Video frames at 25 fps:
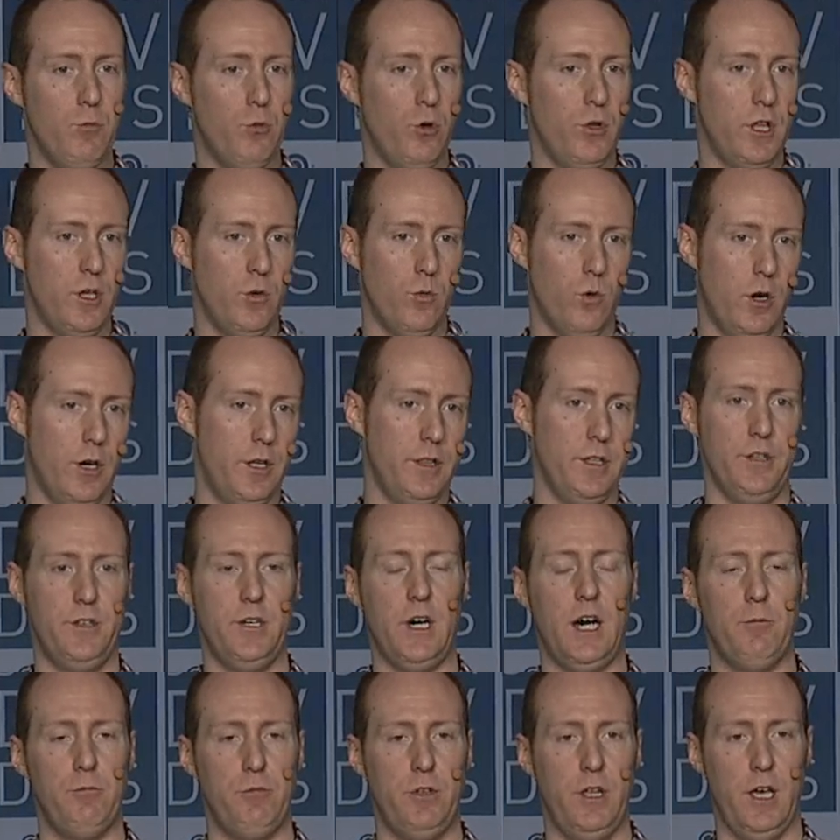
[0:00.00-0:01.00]
only won the
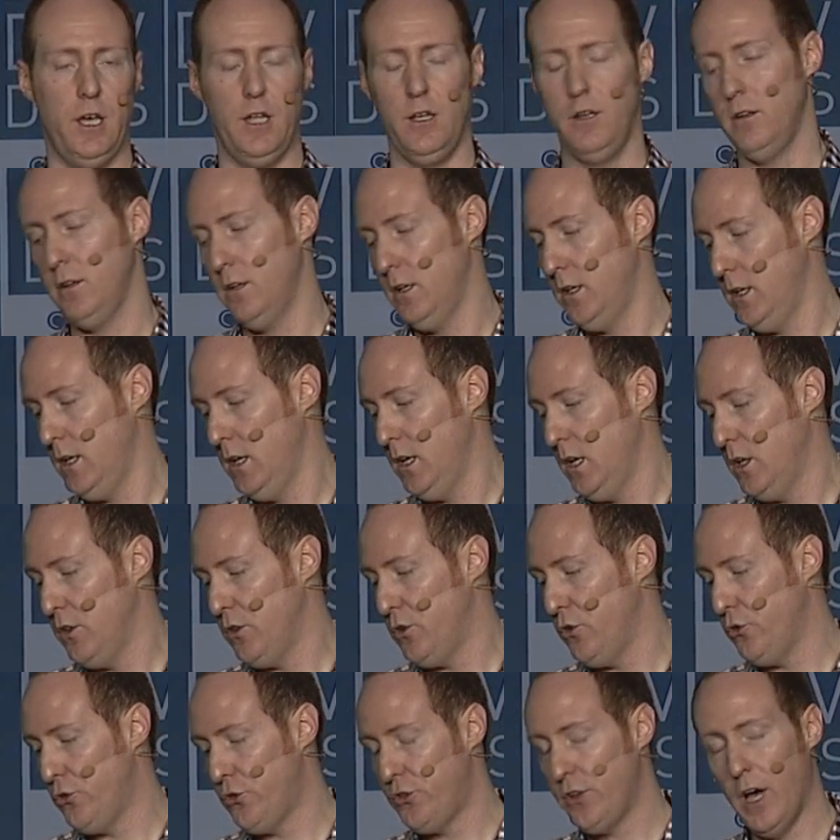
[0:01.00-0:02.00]
top 10,
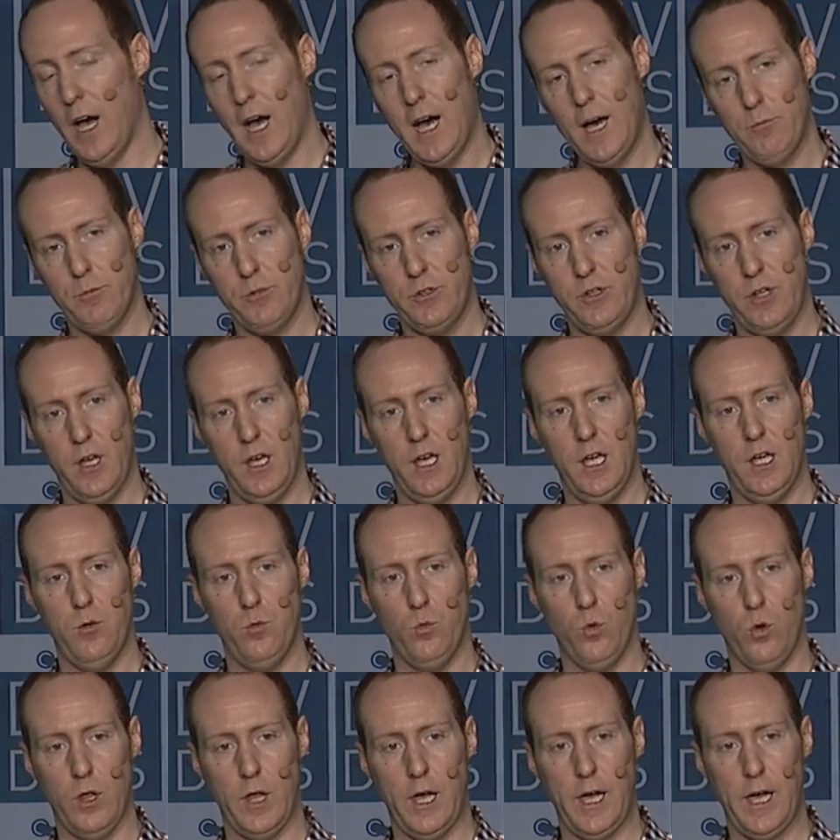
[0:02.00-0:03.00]
those top 10
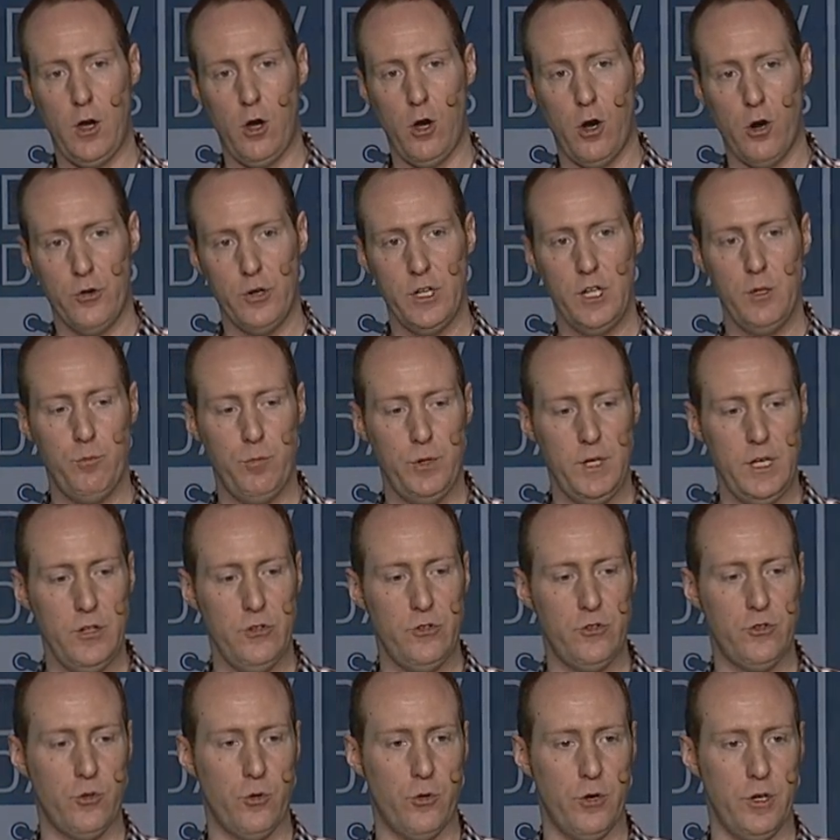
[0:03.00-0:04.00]
will already be
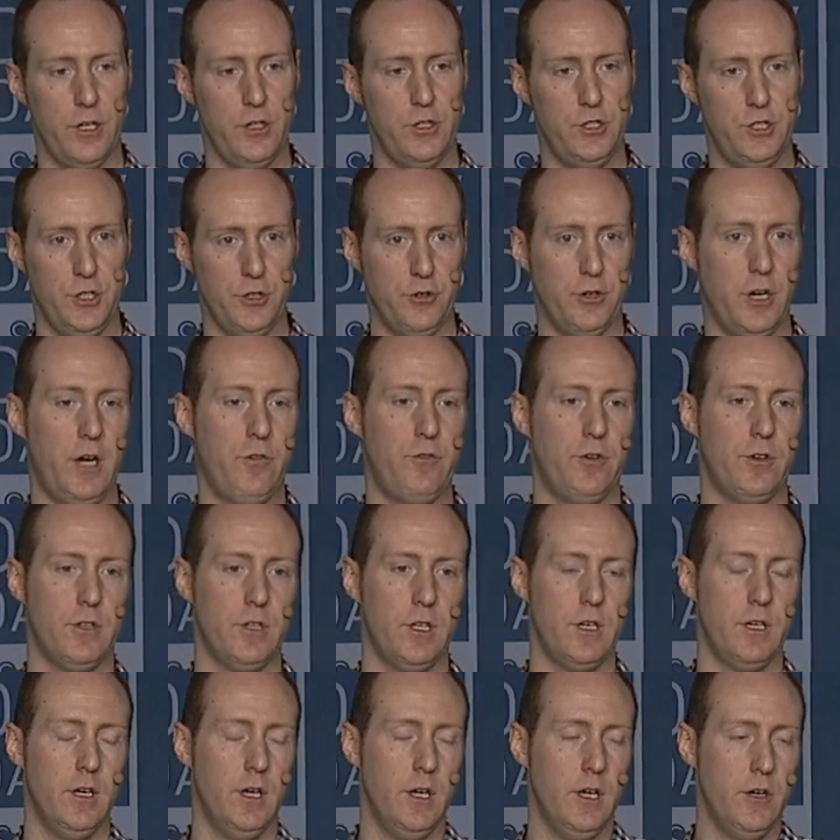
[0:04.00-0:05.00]
sorted
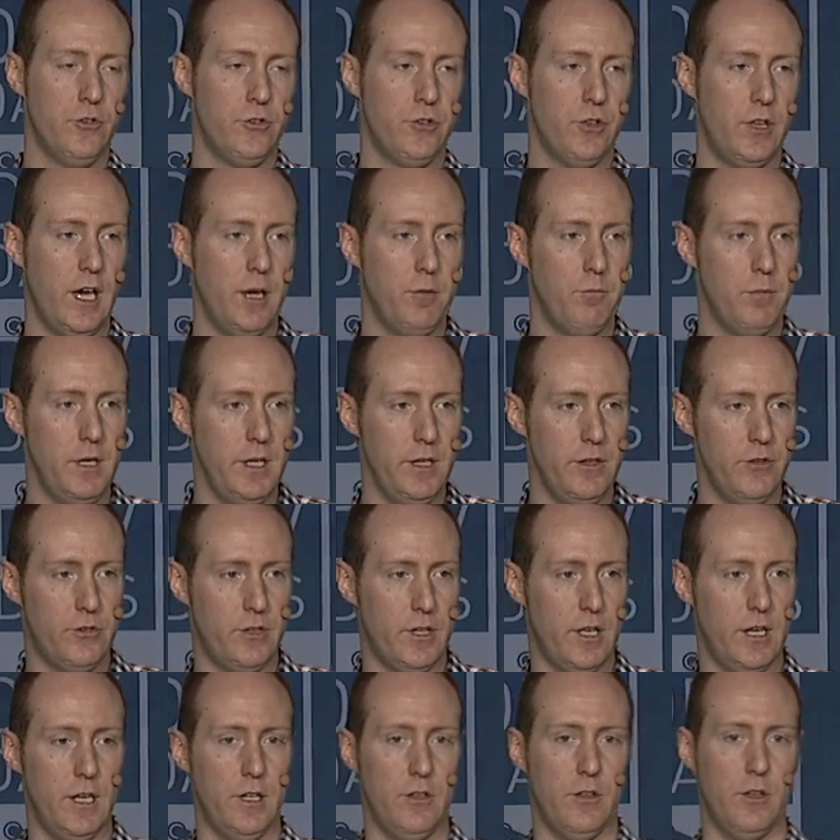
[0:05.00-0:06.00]
geographically. So that means
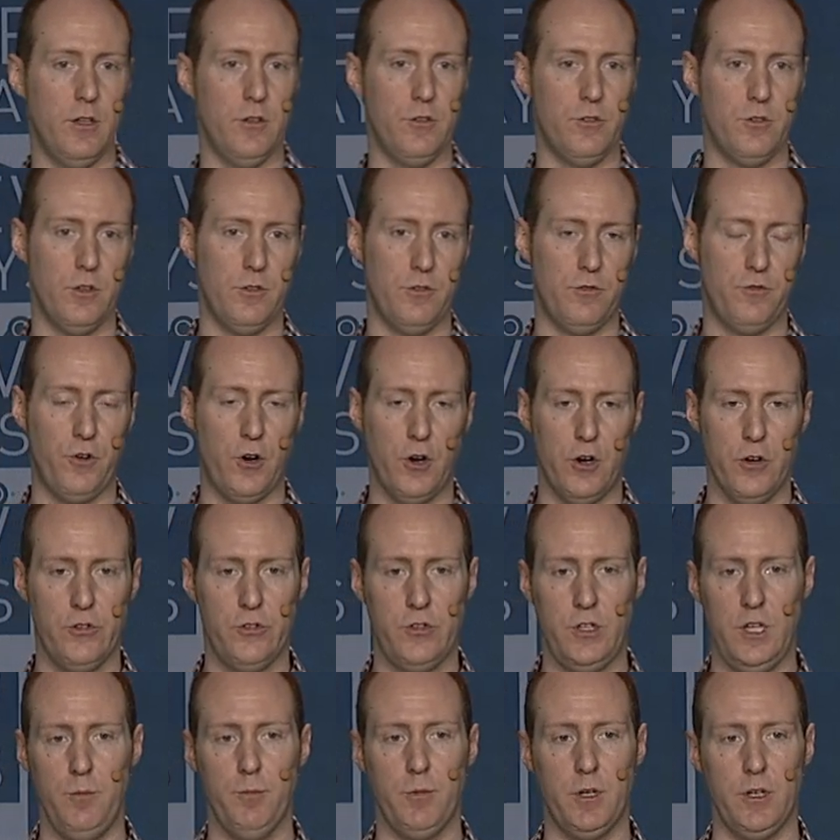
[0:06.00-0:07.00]
that as far as
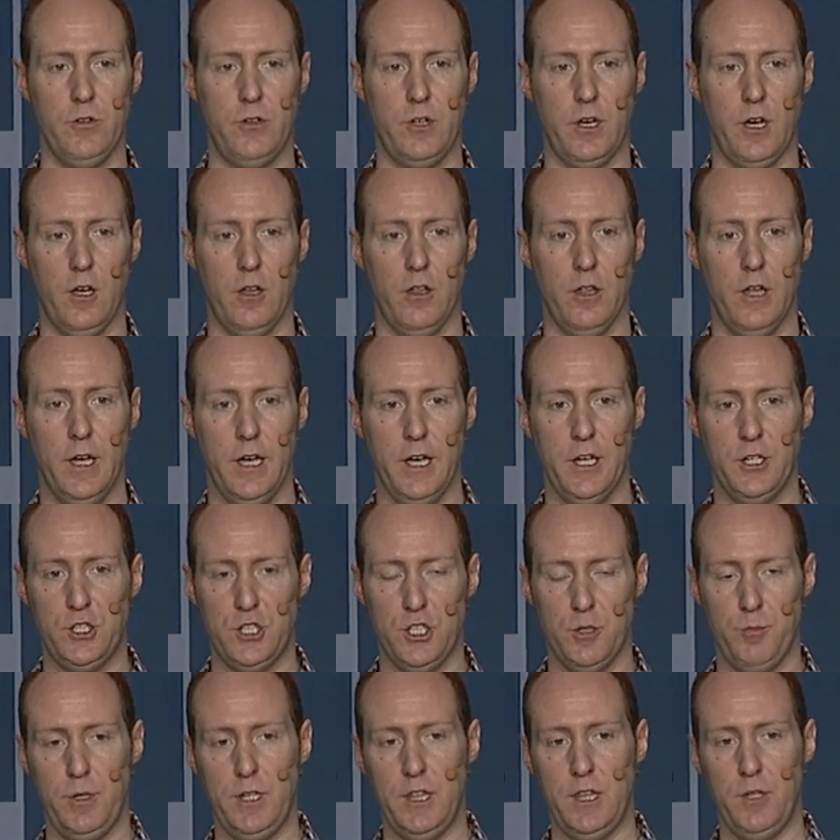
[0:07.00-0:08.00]
Steam can tell, it
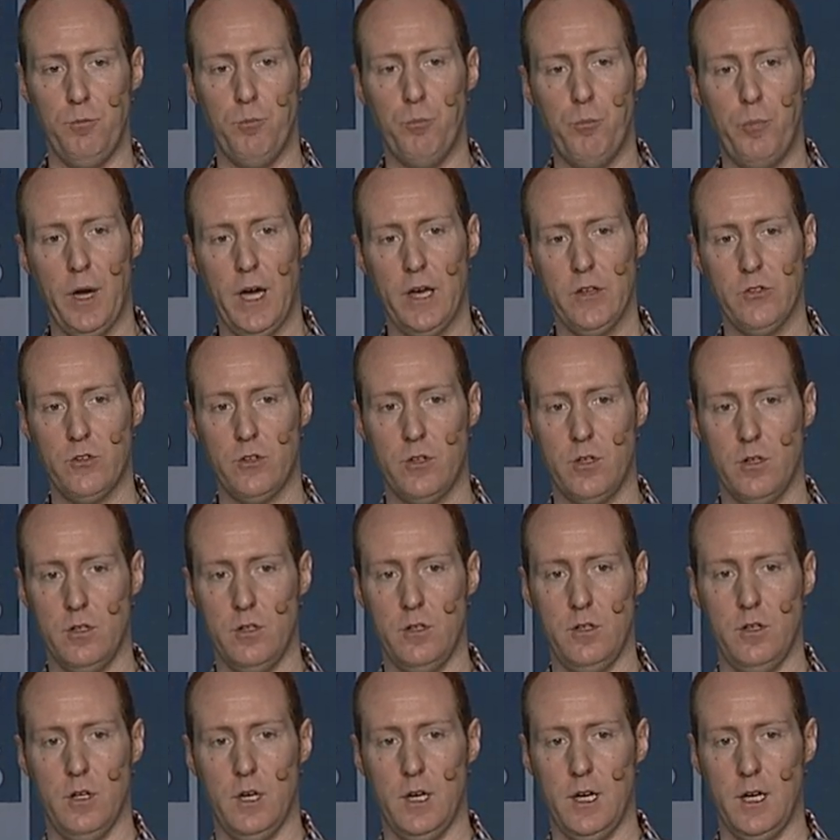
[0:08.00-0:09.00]
should be the best,
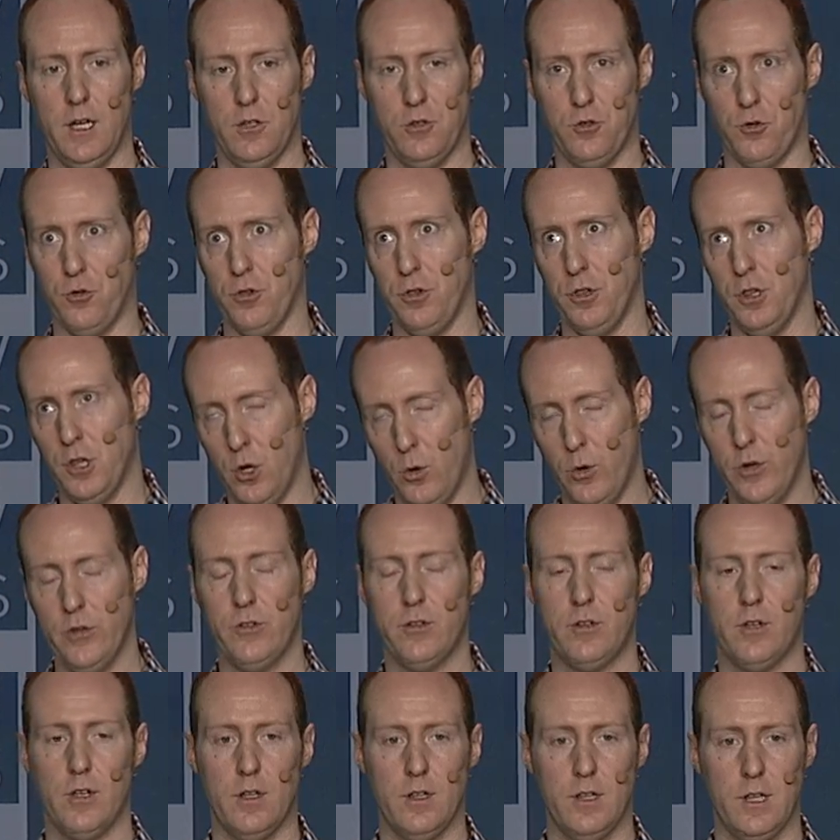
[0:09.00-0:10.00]
the
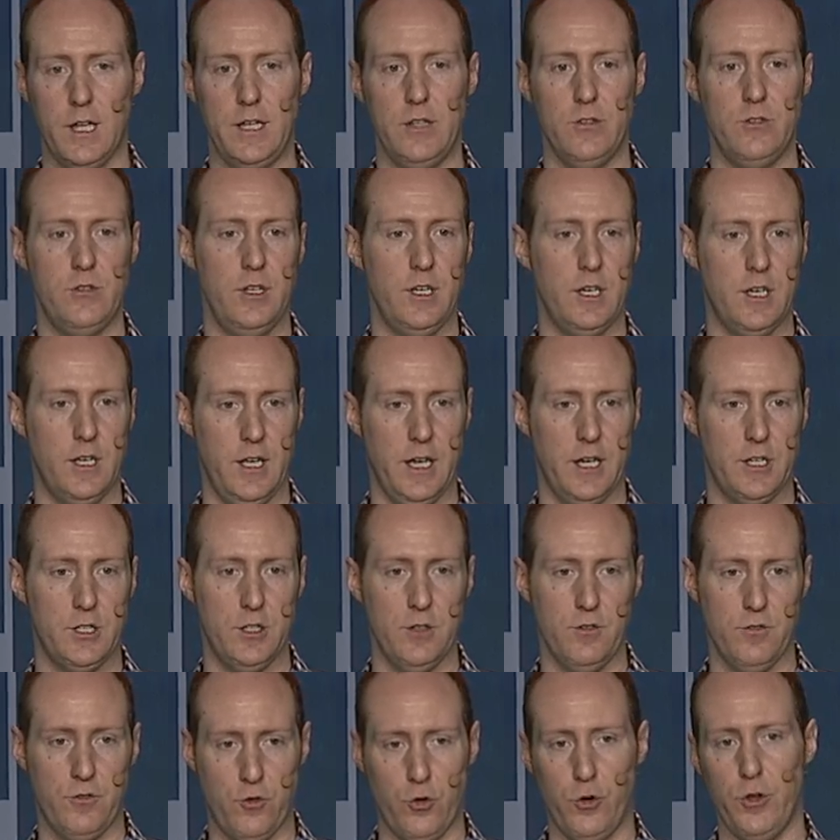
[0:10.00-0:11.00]
lowest latency
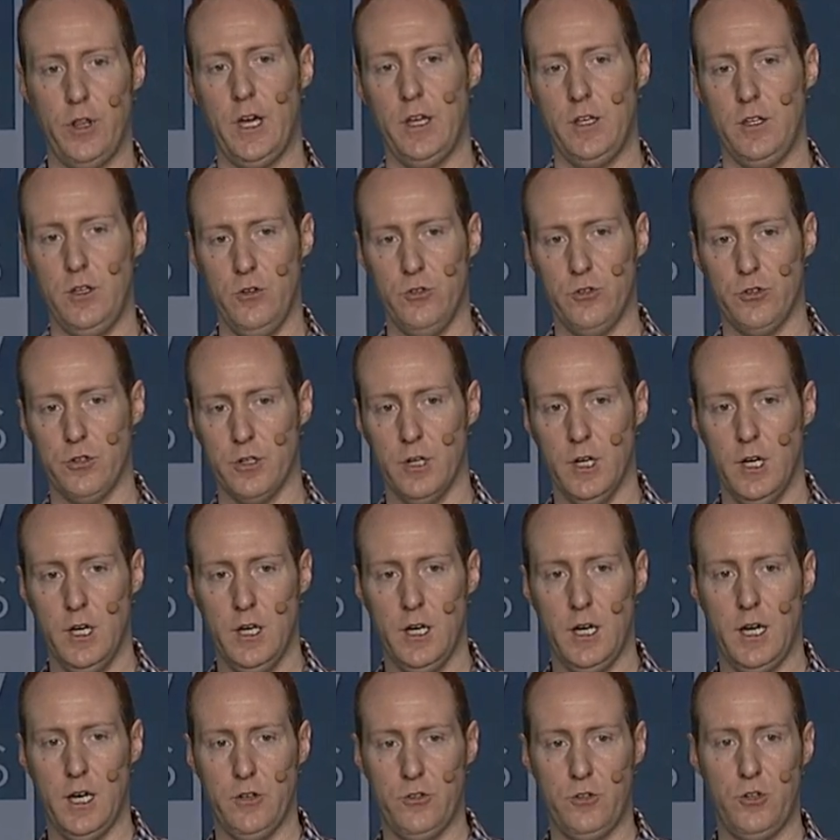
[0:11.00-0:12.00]
connection for that user
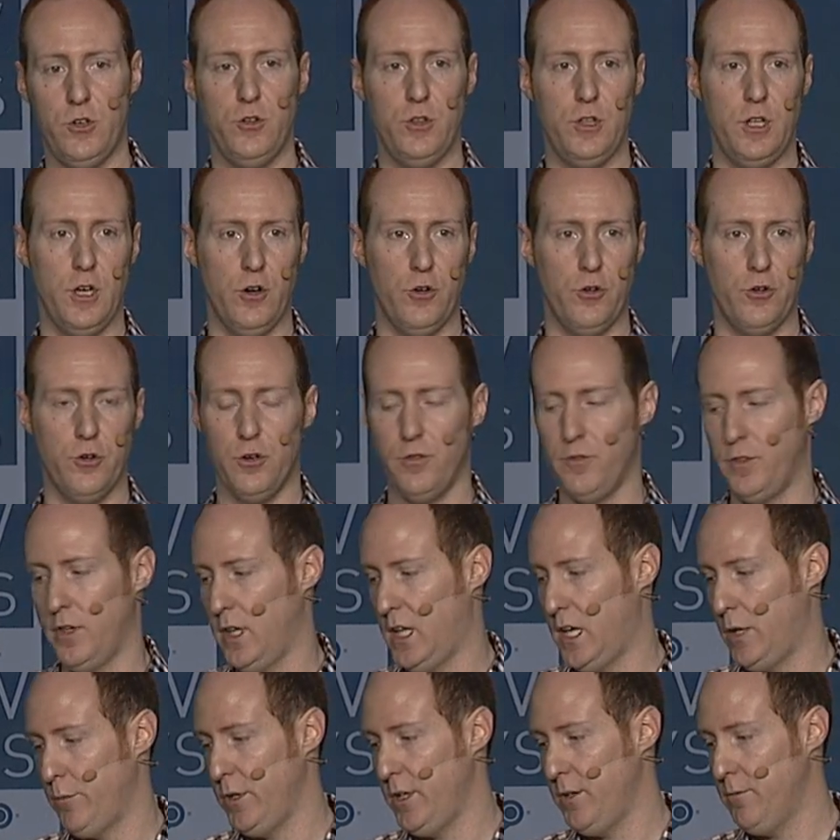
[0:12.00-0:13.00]
to the owner of the
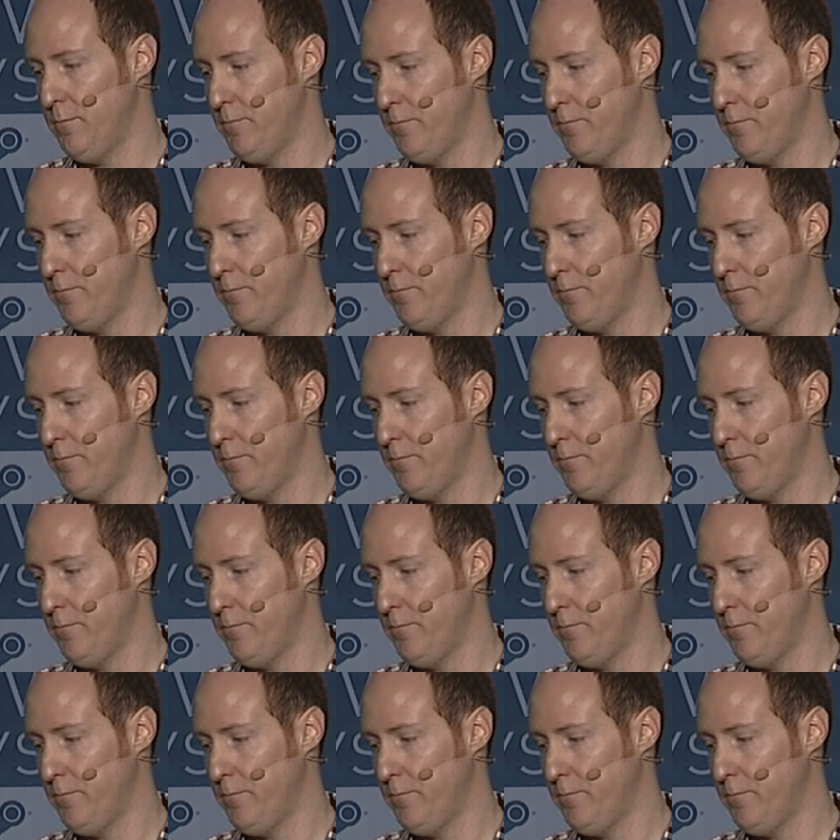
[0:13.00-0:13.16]
lobby.